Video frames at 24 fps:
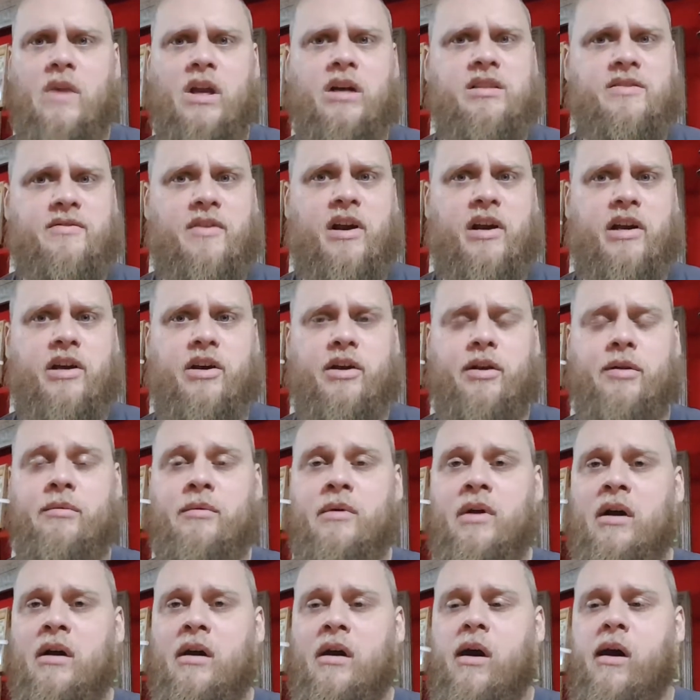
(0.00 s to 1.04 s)
It's very good.
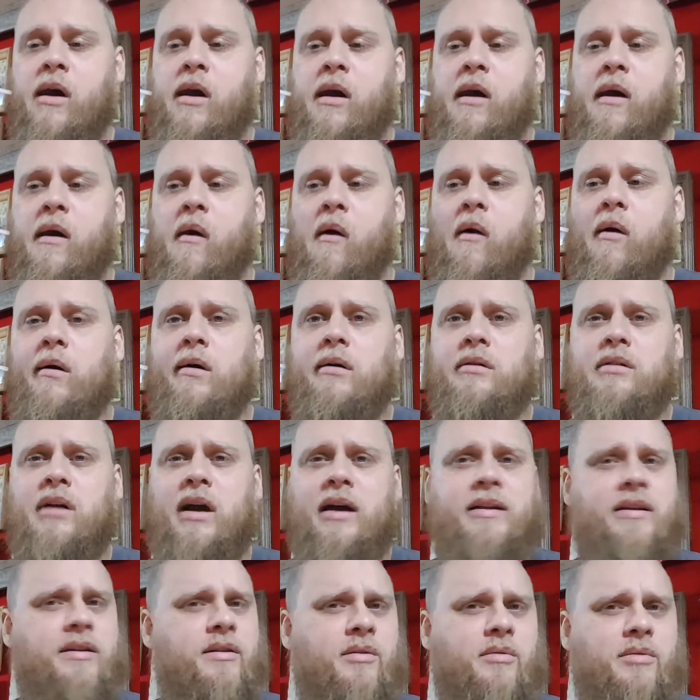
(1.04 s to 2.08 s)

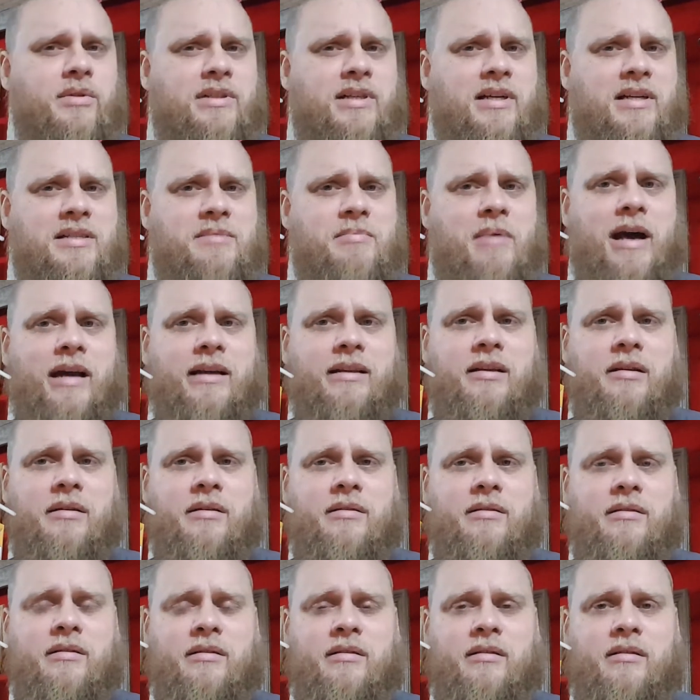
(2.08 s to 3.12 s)
I didn't know what to expect.
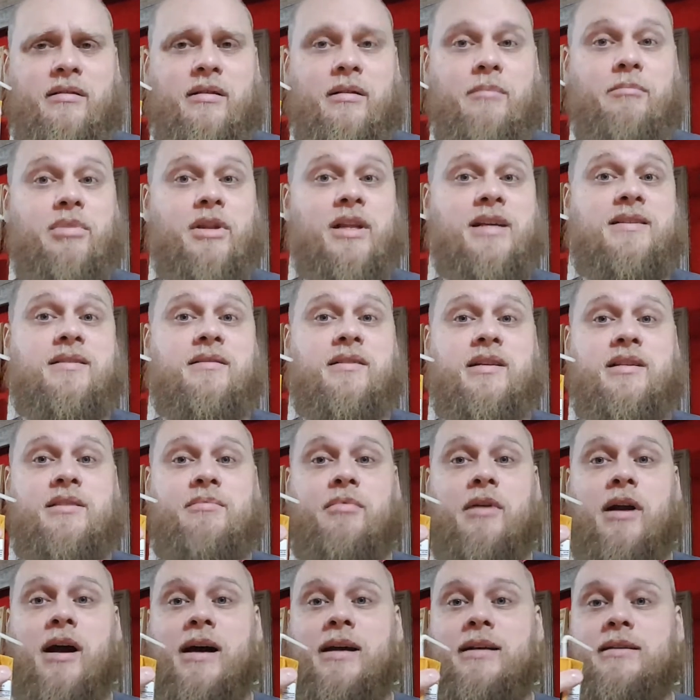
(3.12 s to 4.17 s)
I'm pleasantly
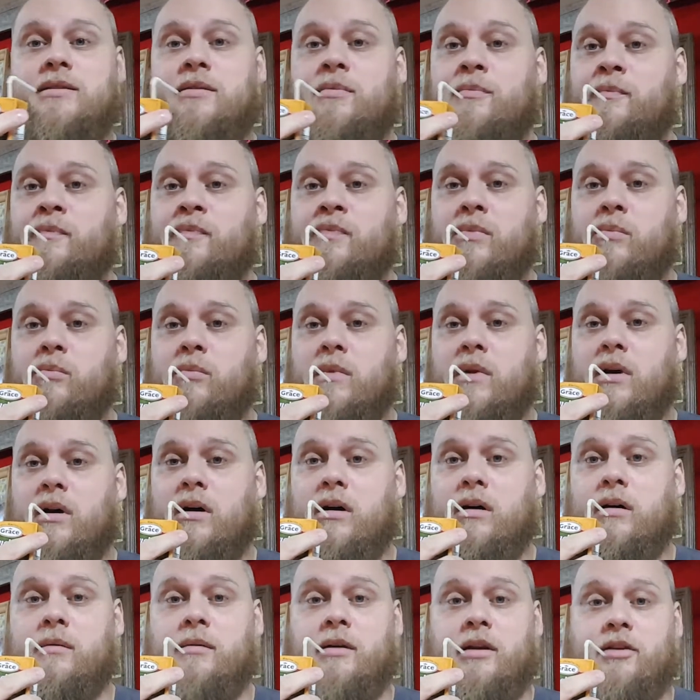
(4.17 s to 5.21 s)
surprised.
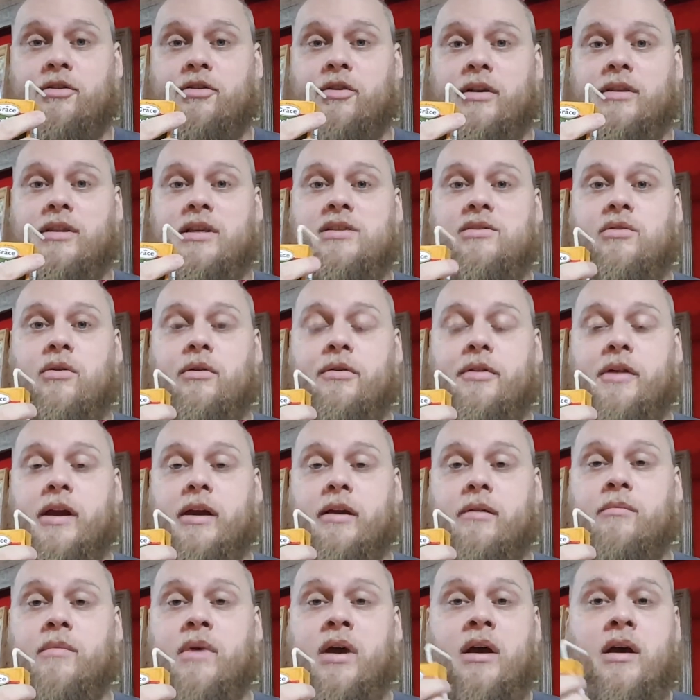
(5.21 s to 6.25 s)
I'm gonna drink this whole thing.
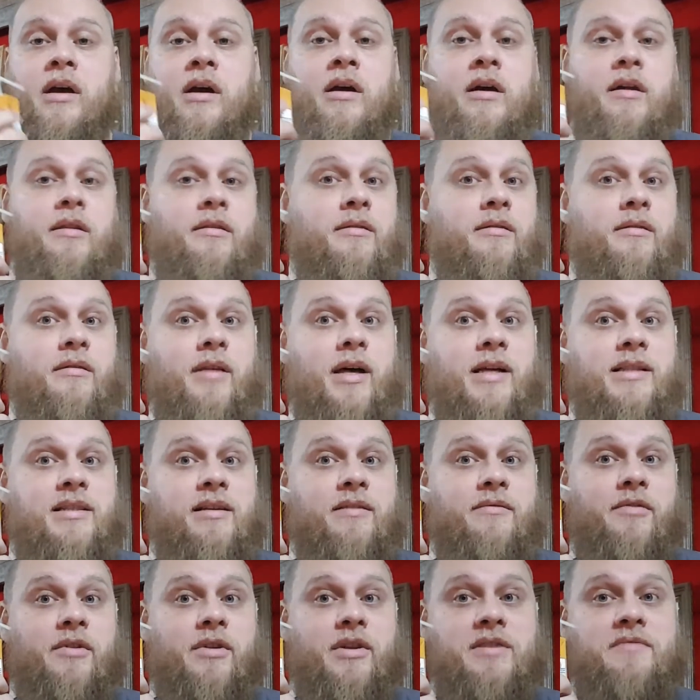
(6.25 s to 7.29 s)
That's
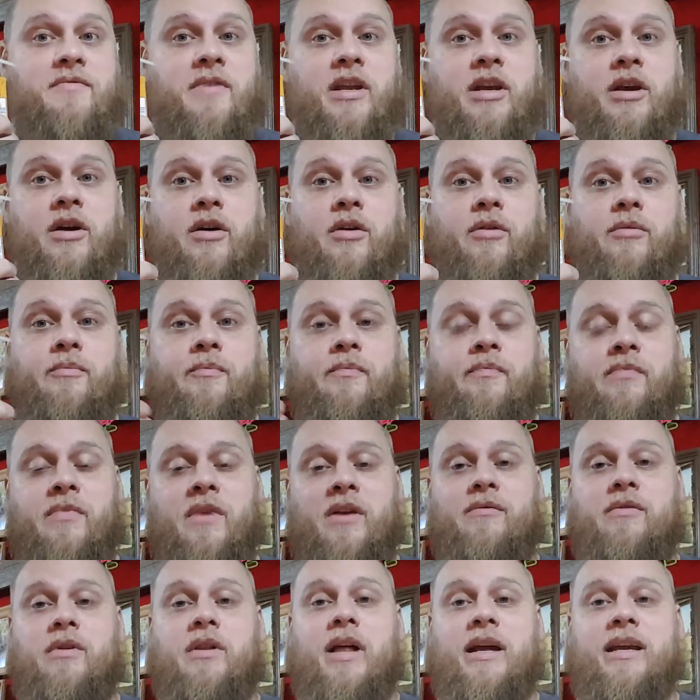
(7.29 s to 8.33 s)
it for this video.
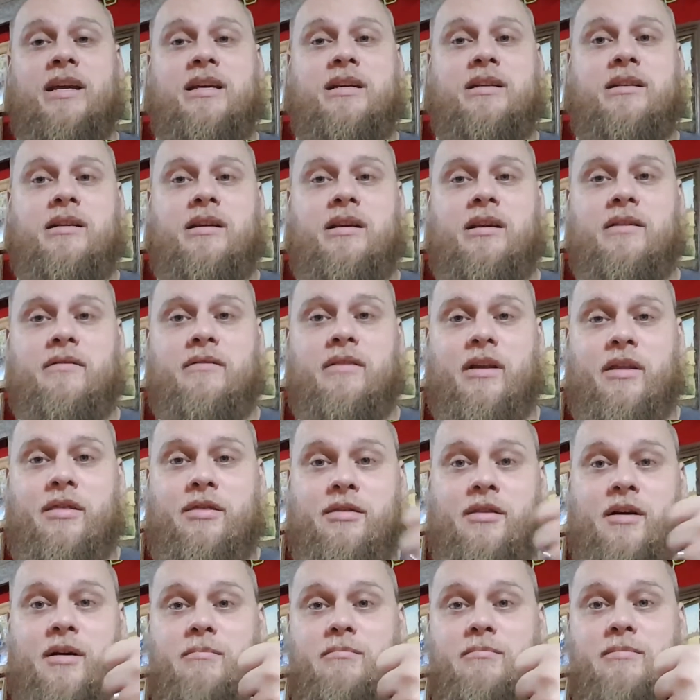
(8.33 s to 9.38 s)
If you like it, give it a
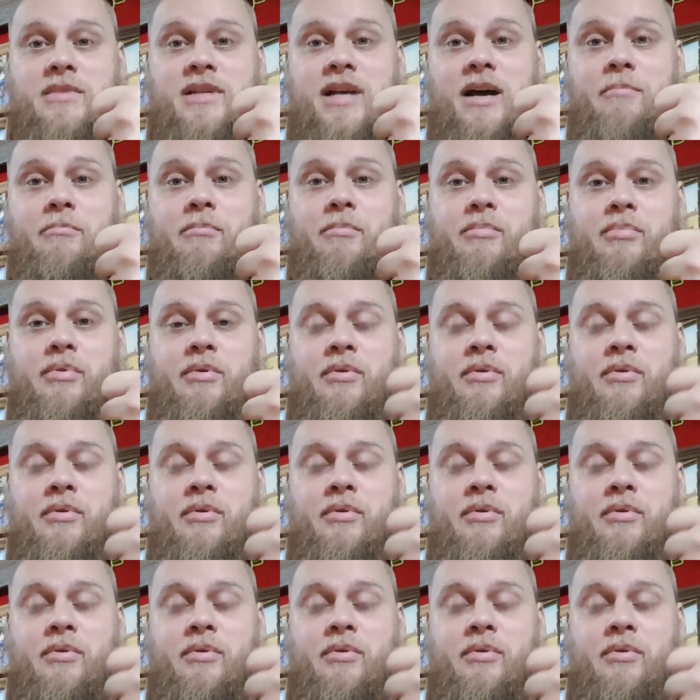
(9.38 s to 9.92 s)
thumbs up.